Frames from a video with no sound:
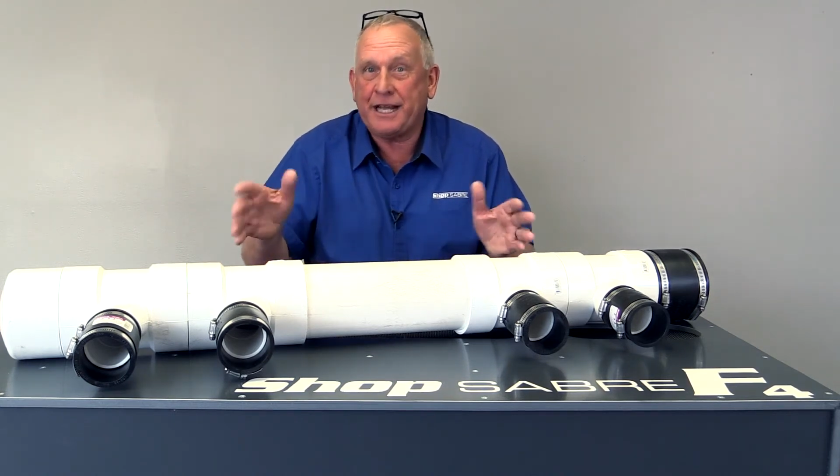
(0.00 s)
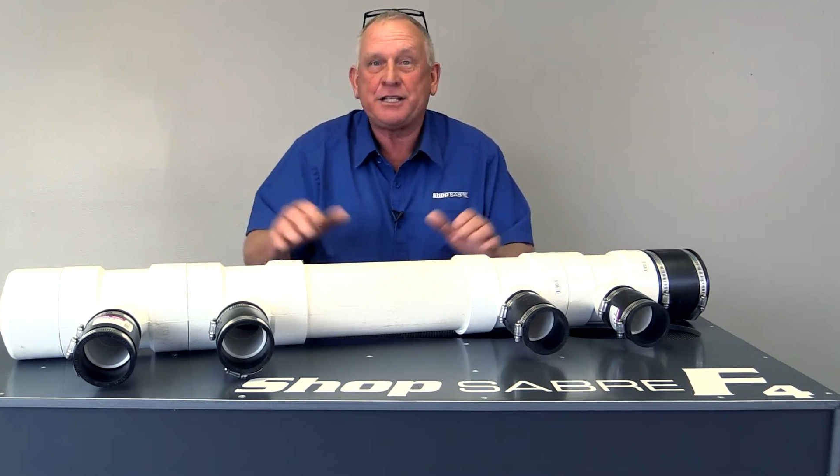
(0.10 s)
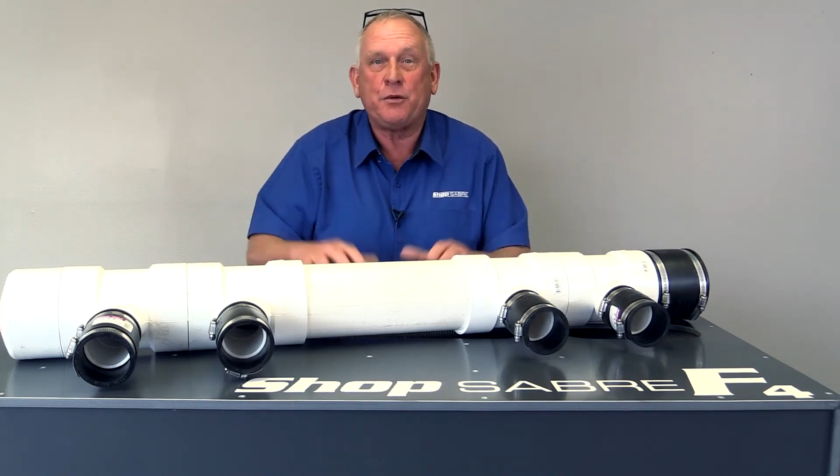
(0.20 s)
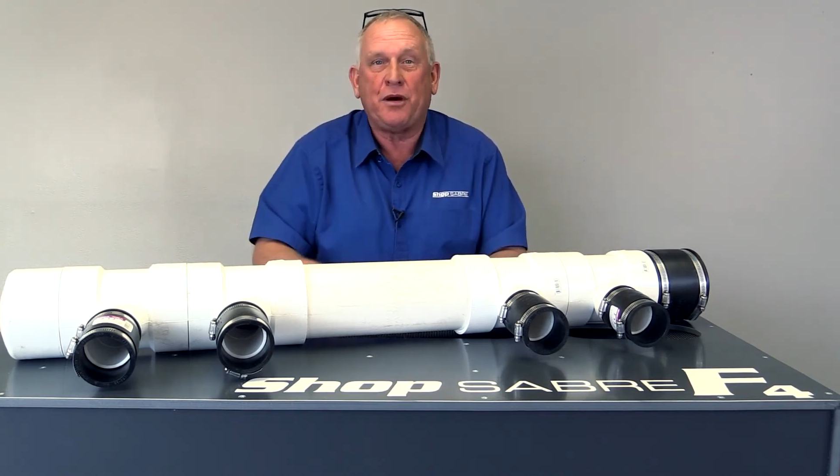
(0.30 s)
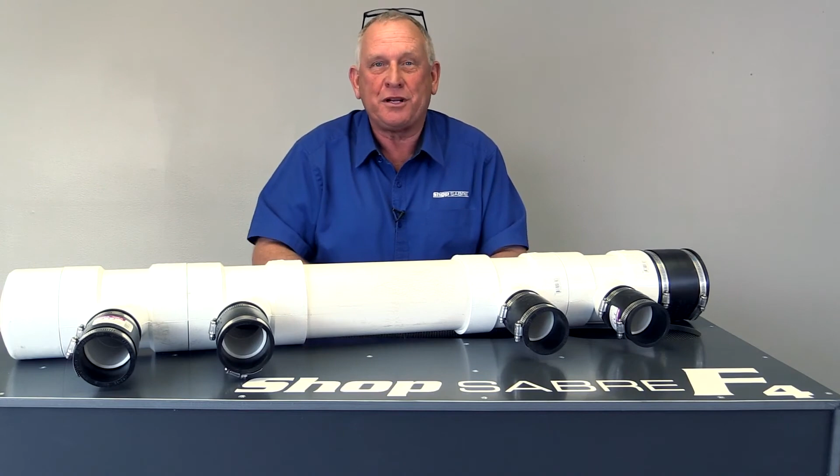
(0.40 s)

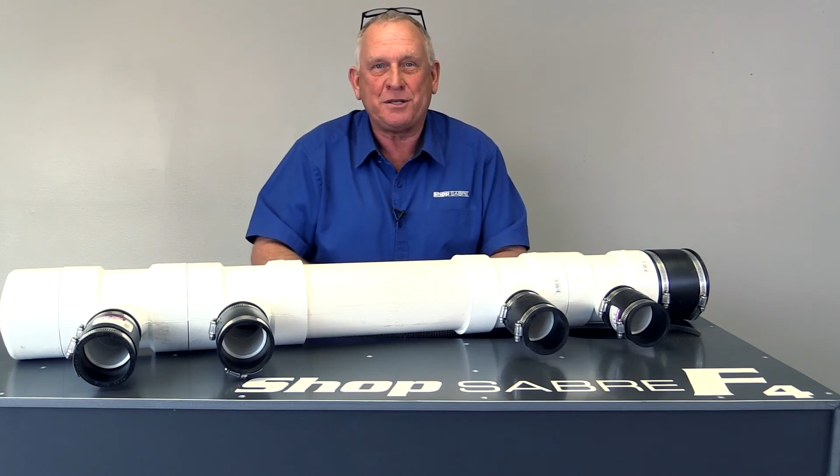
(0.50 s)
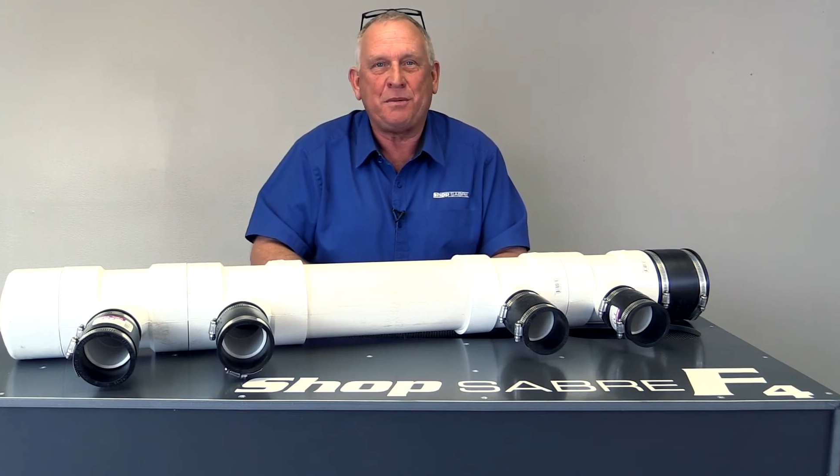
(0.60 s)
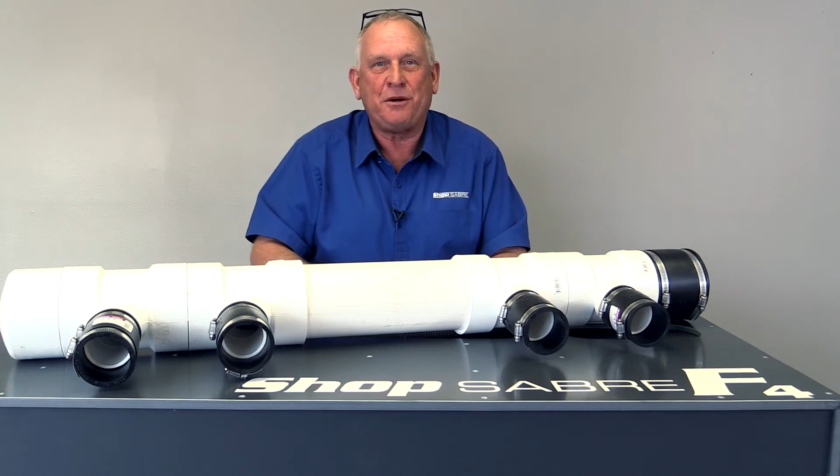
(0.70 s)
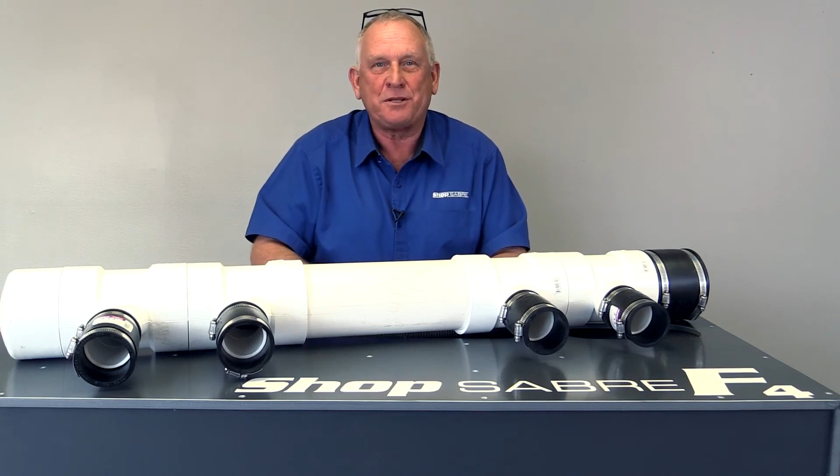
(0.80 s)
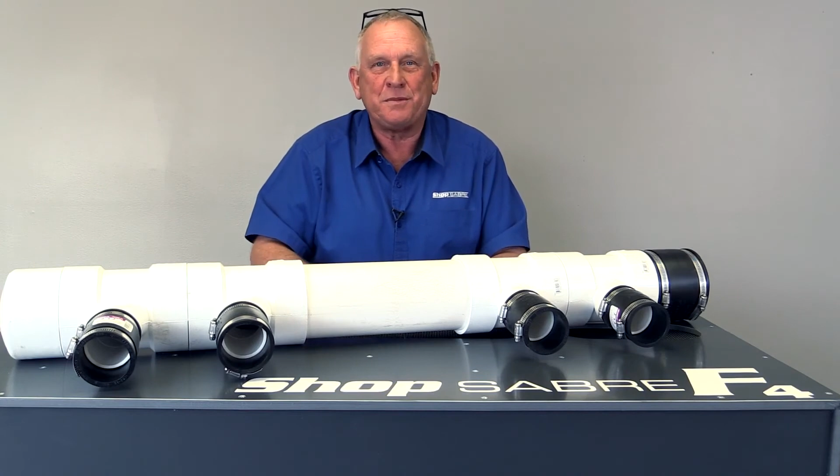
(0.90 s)
actually watch some
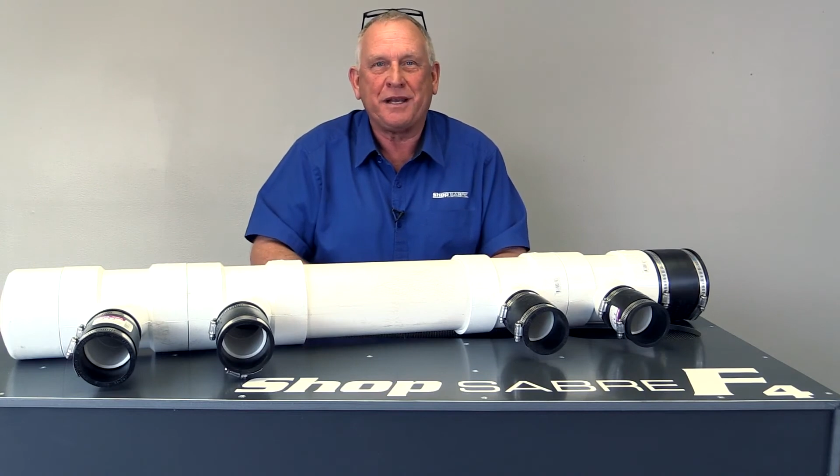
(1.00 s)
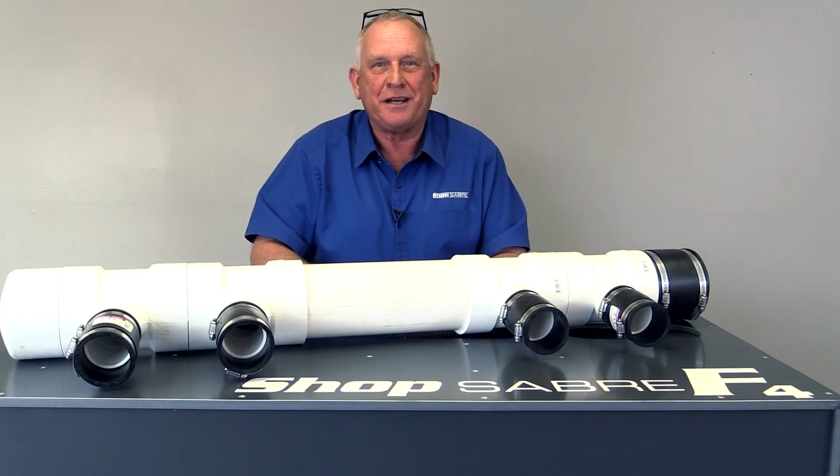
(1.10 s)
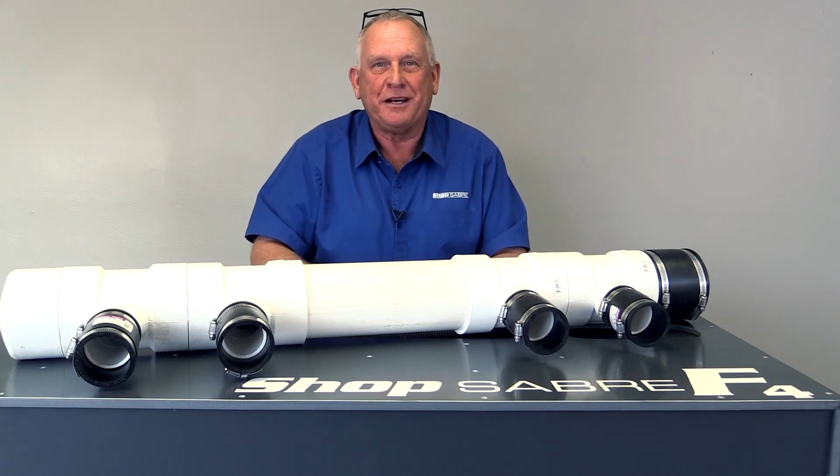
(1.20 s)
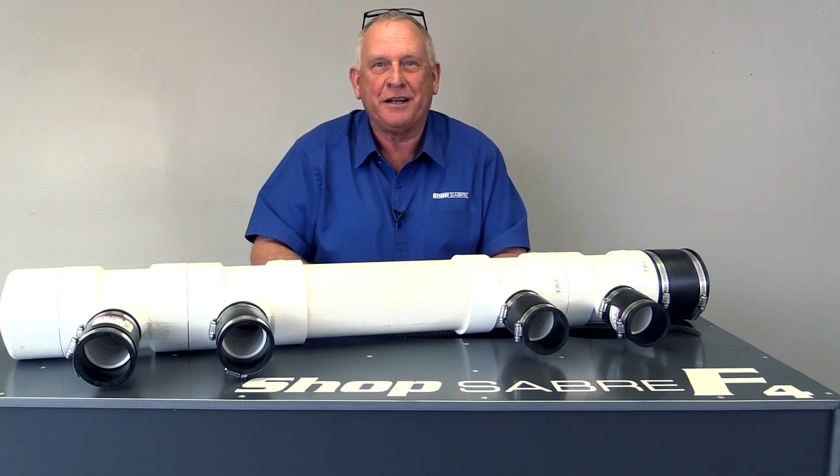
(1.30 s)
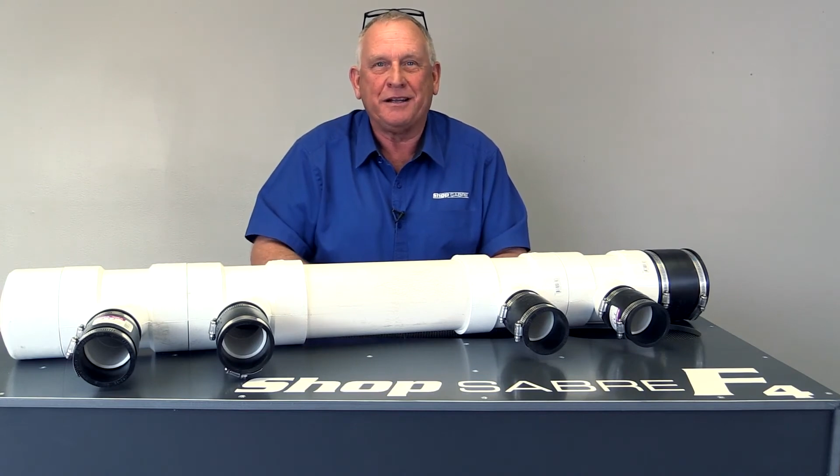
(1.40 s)
parts being
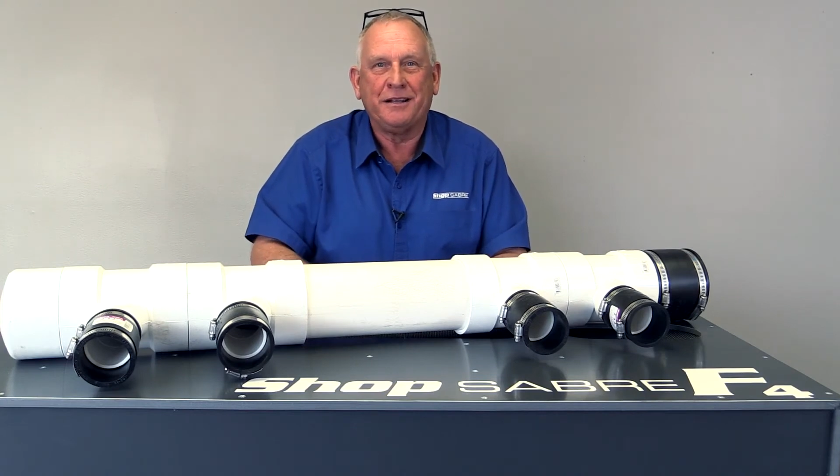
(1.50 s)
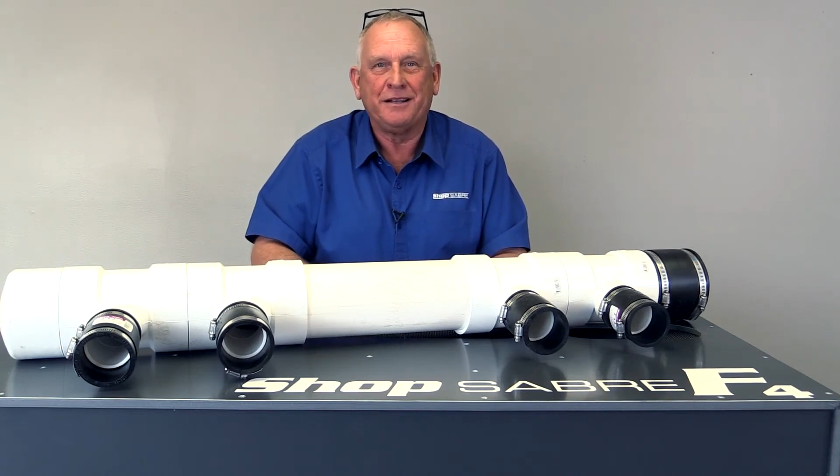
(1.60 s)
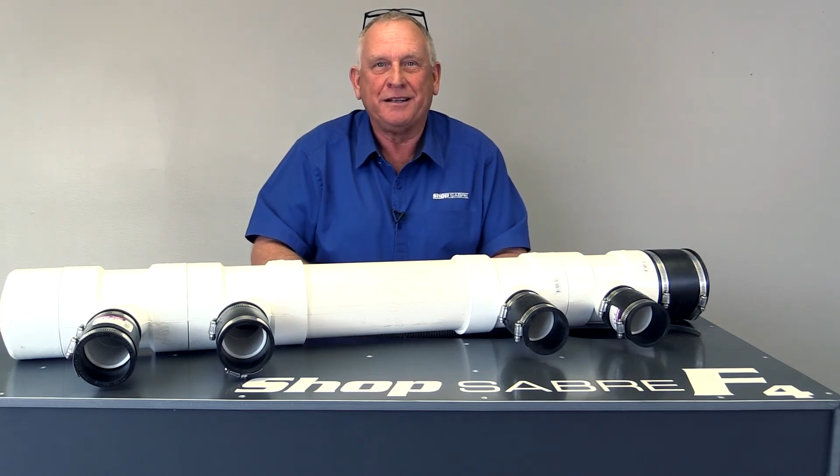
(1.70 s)
cut.